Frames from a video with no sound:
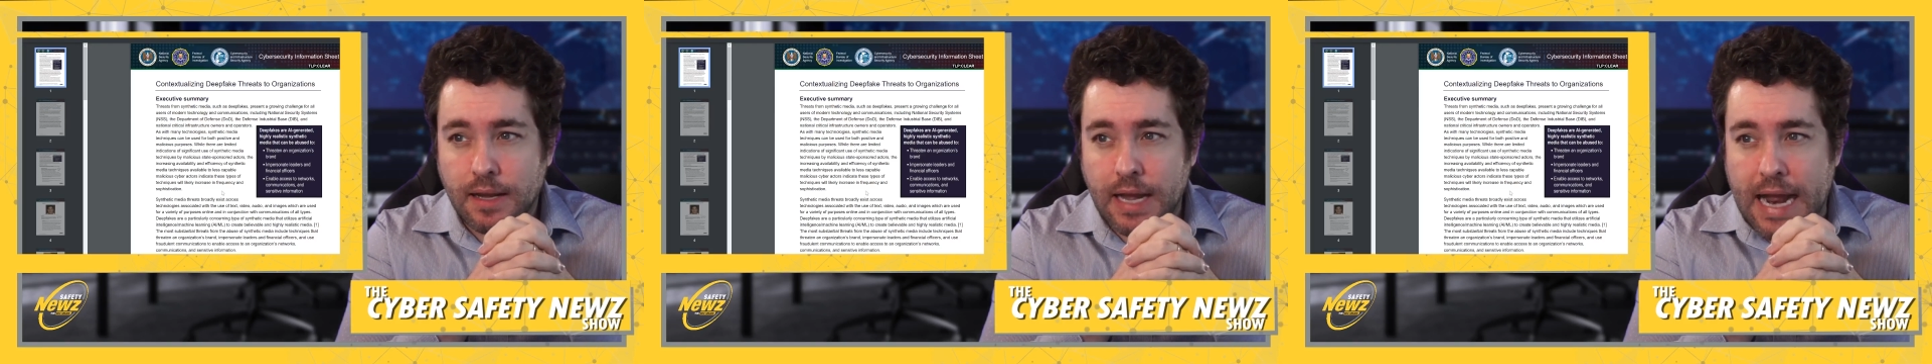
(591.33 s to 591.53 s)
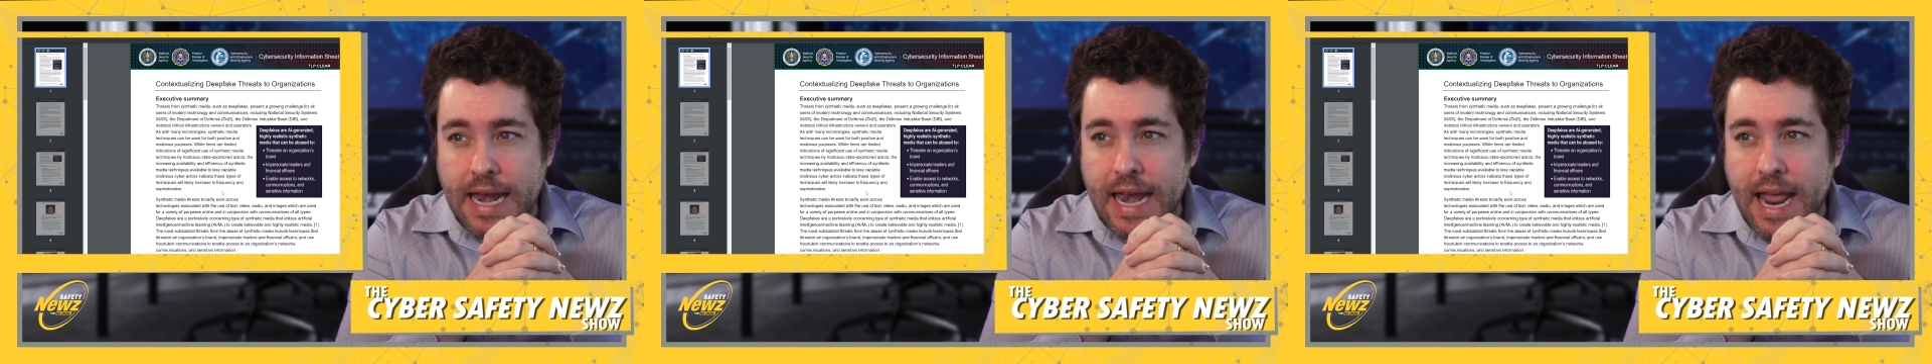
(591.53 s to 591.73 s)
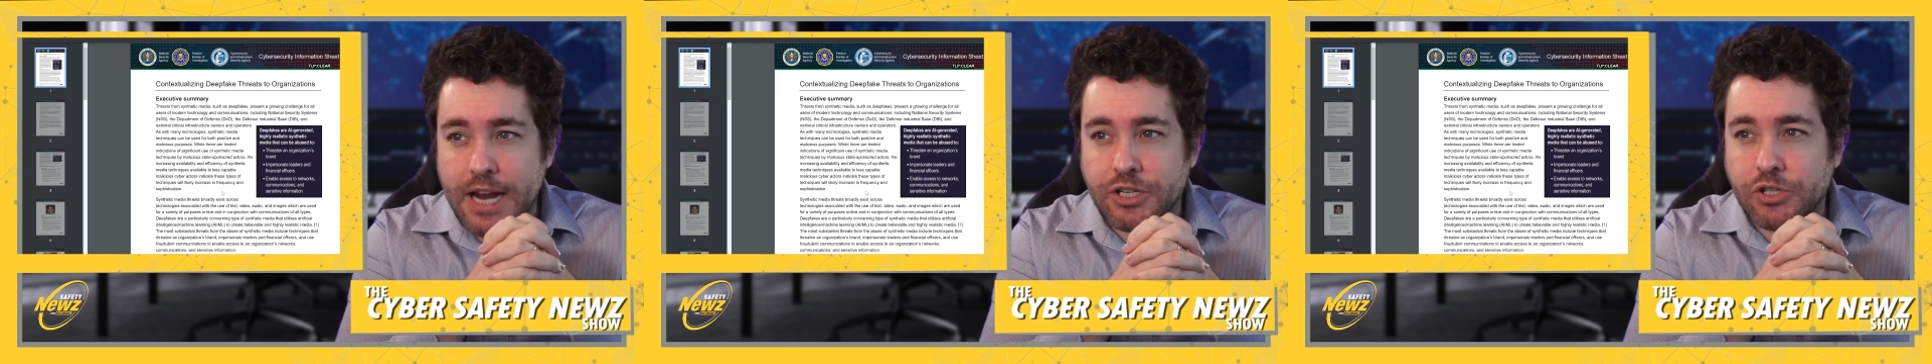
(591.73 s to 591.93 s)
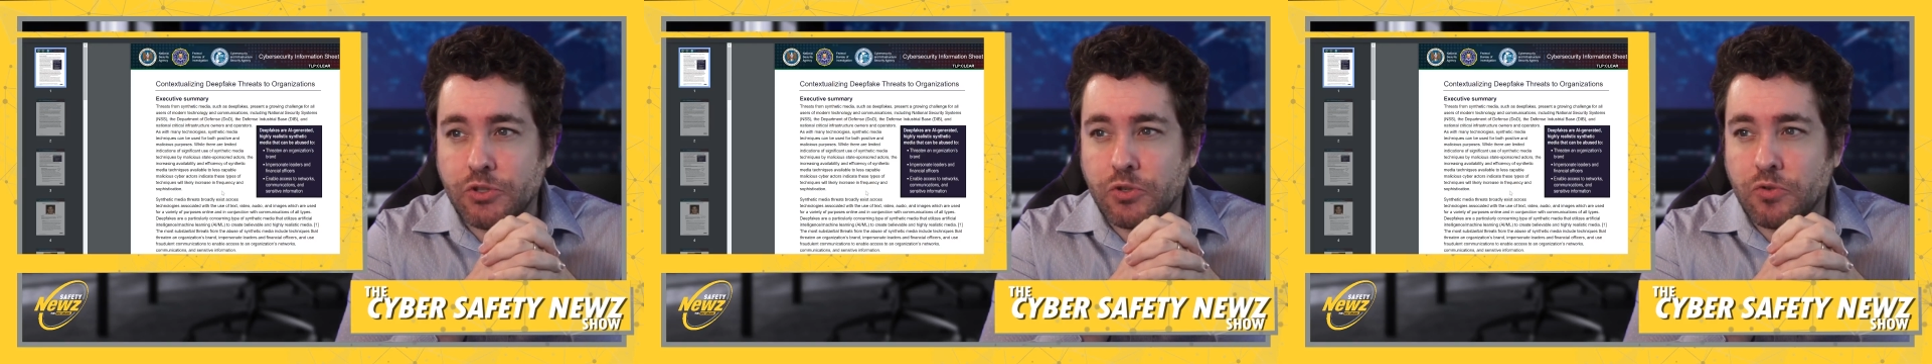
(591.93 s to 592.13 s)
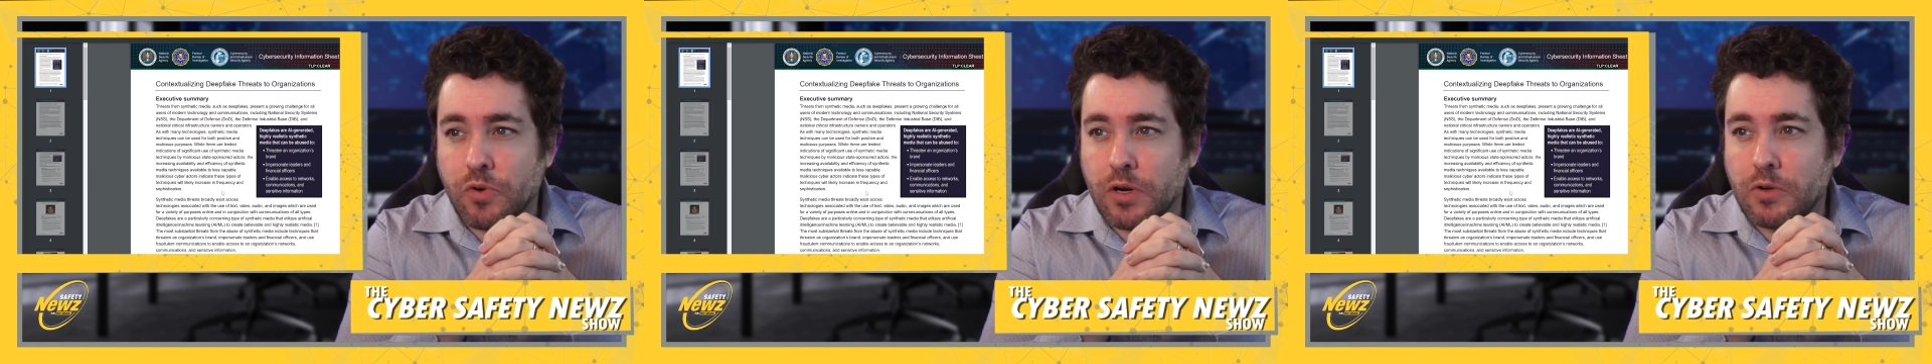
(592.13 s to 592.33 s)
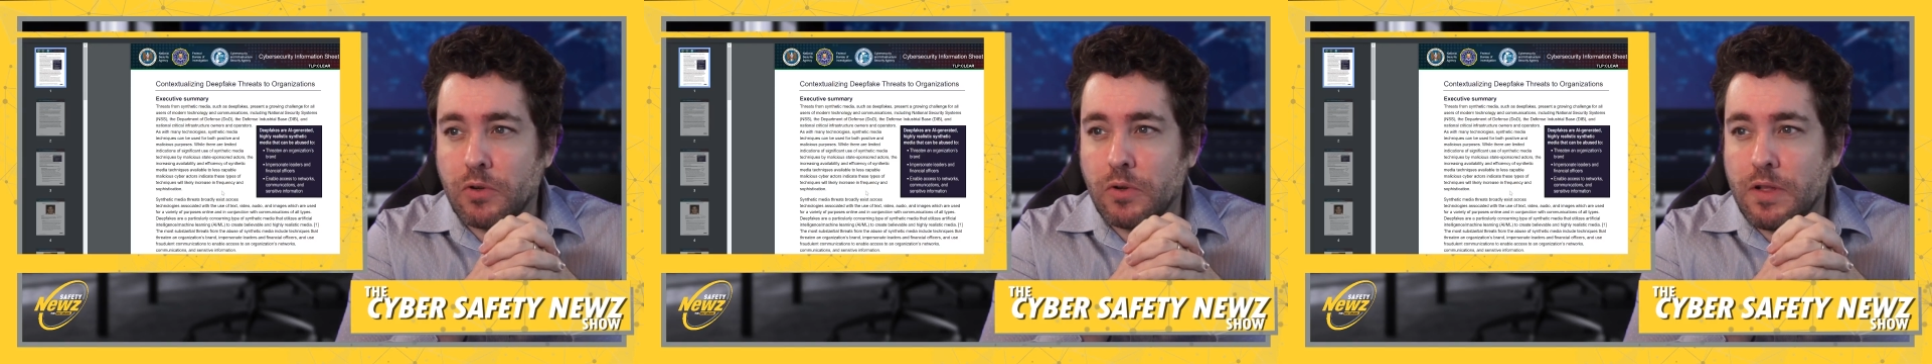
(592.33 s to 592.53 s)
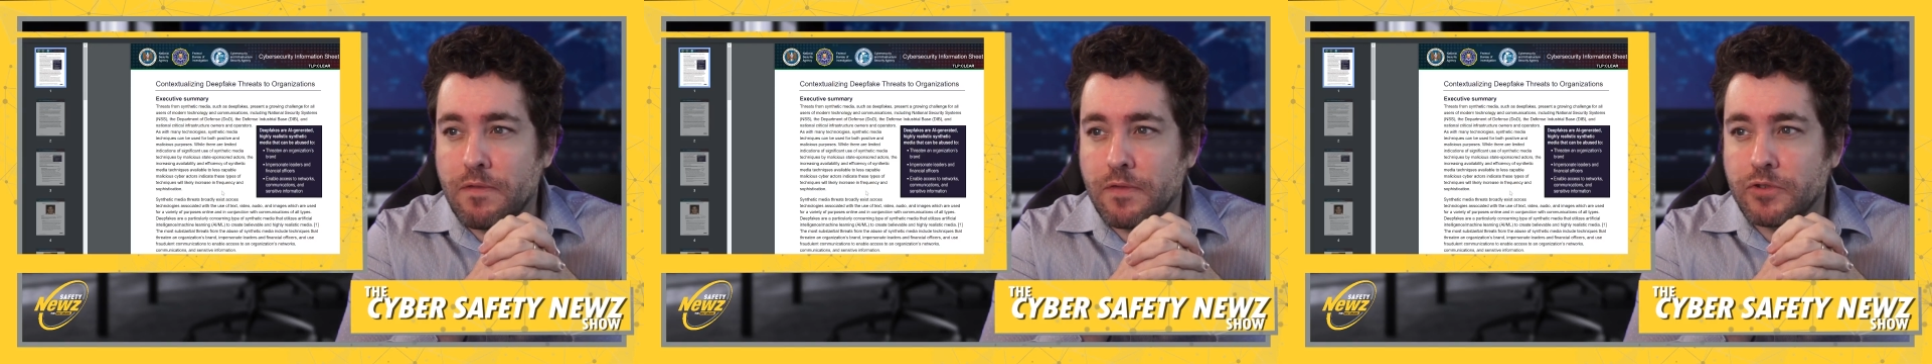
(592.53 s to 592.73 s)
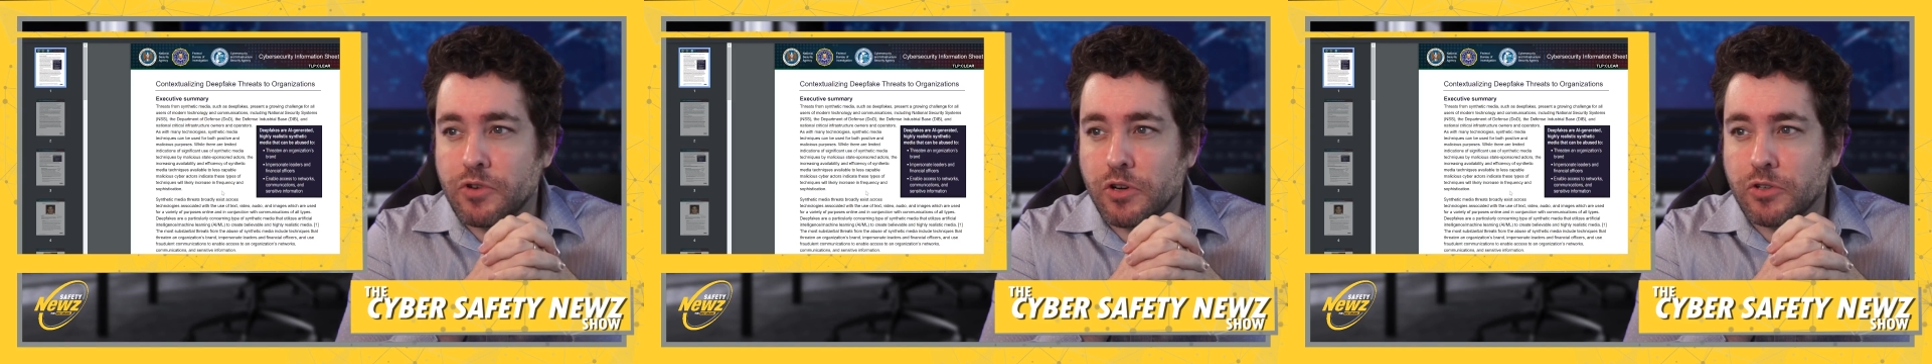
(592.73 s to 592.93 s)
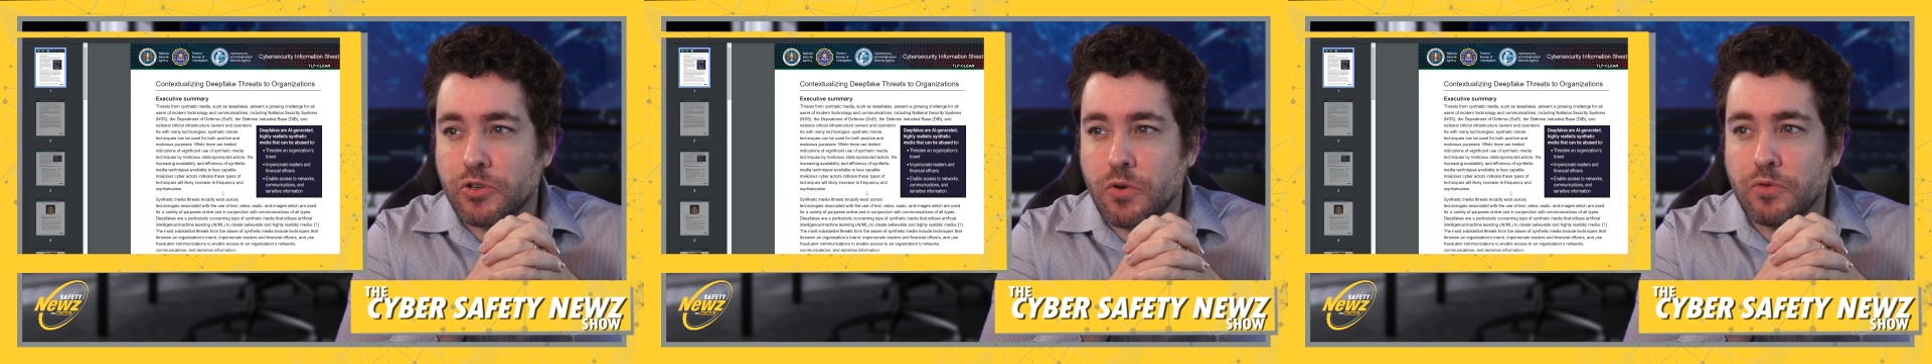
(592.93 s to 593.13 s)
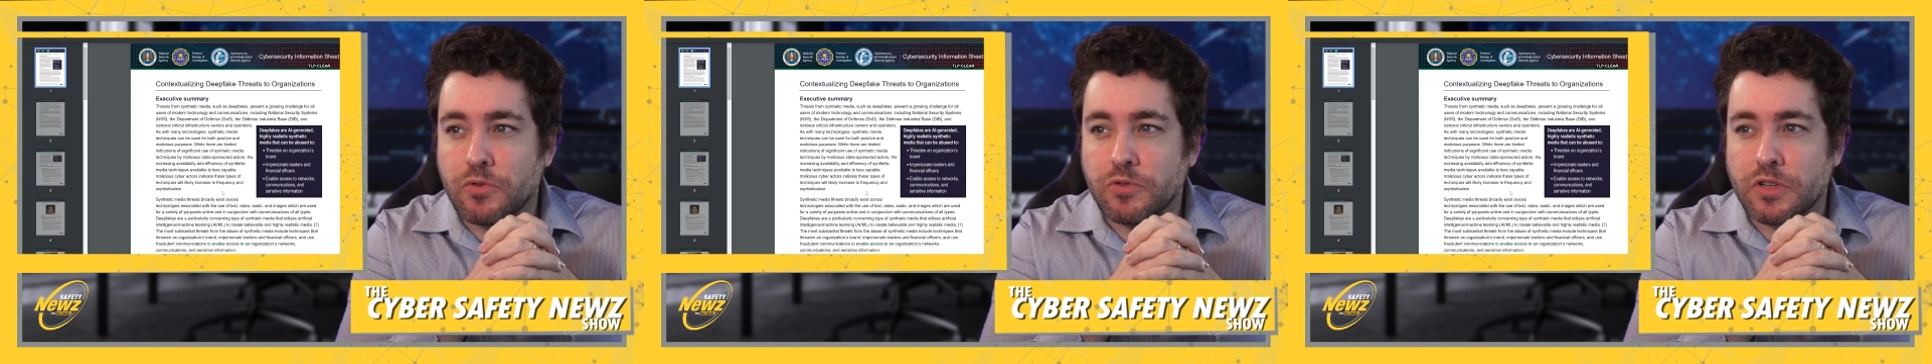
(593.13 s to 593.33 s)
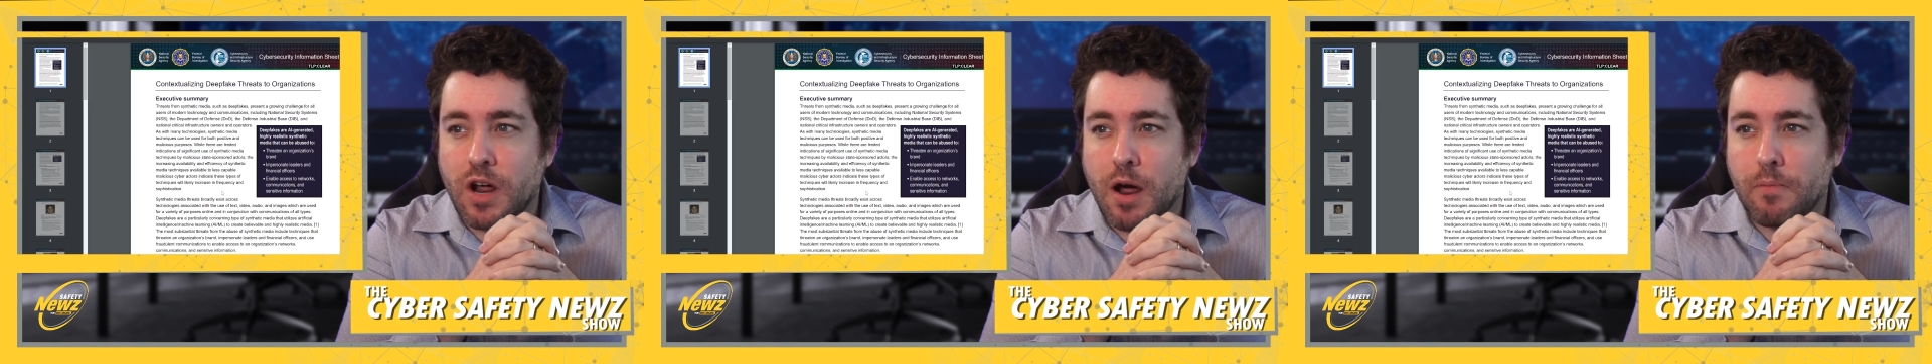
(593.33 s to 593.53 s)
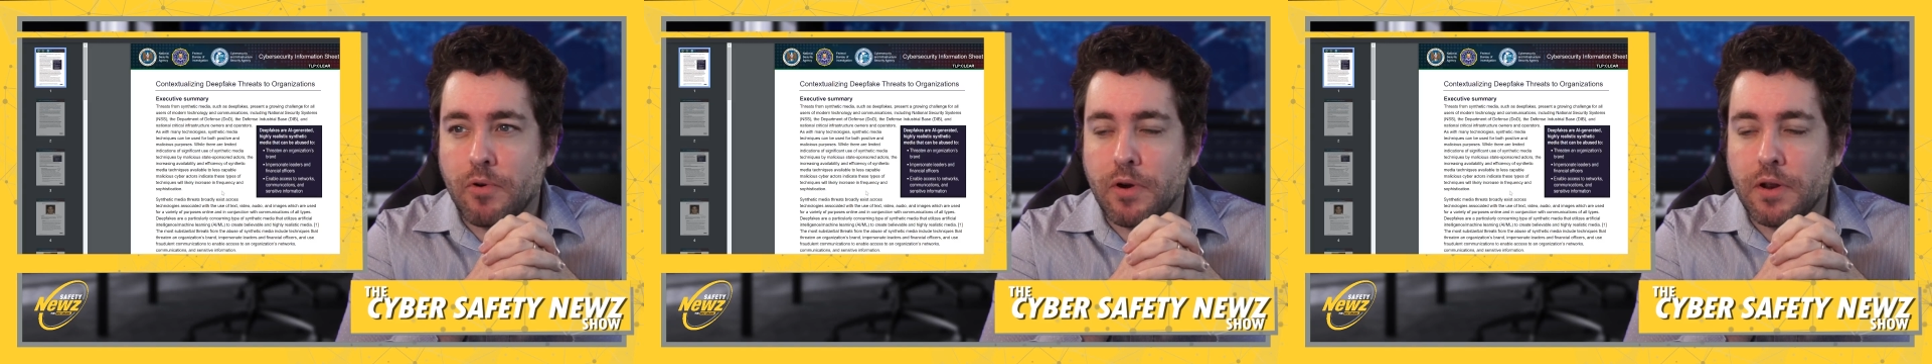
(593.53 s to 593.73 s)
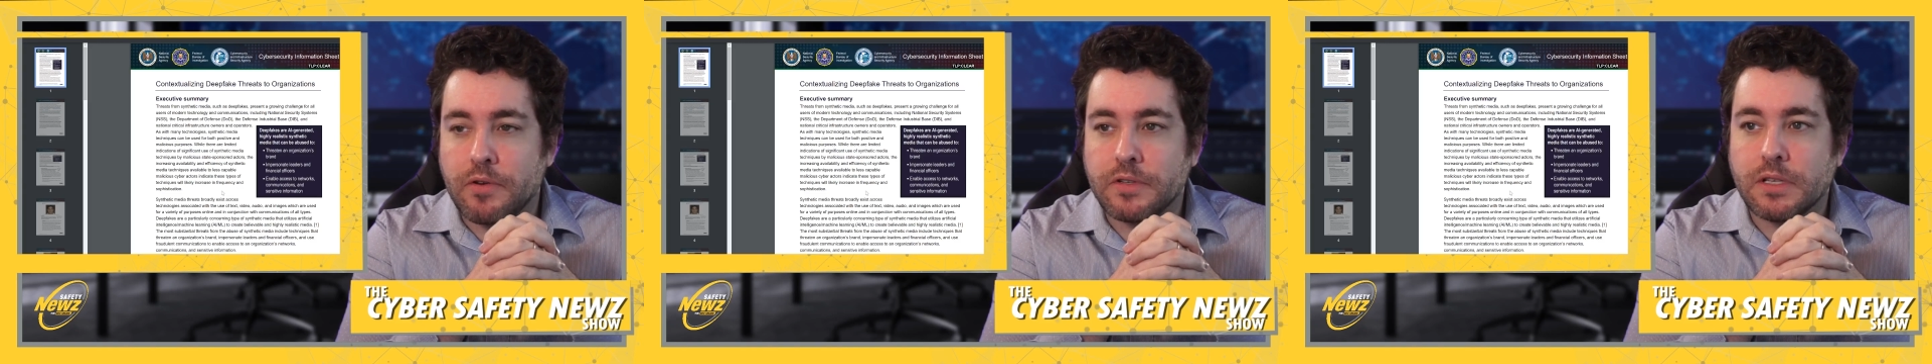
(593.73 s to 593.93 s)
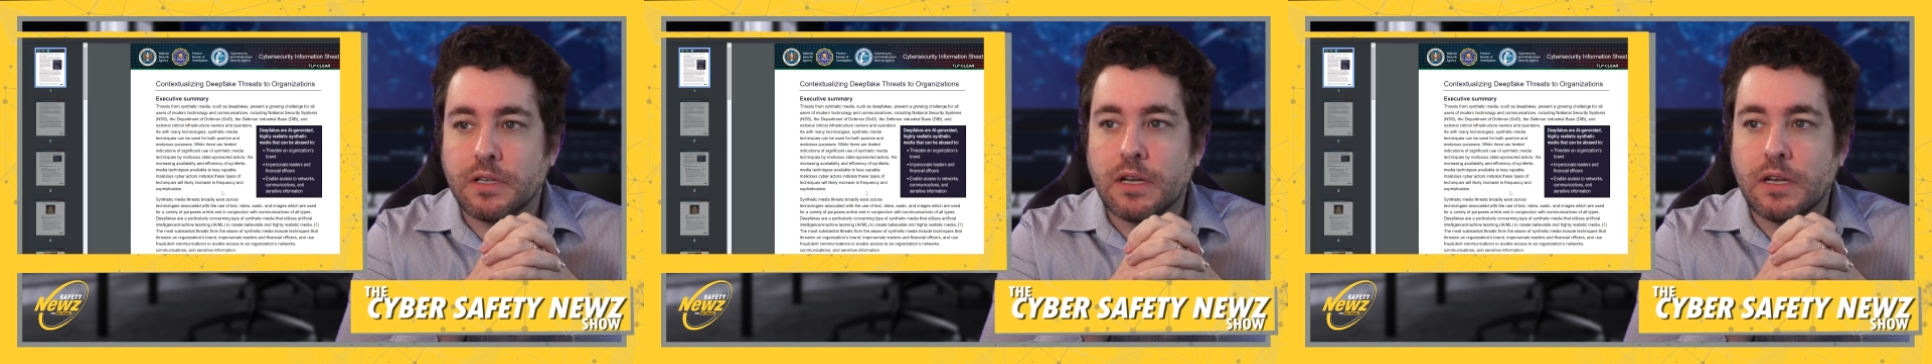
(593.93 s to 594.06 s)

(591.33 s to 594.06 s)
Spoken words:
and national critical infrastructure owners and operators.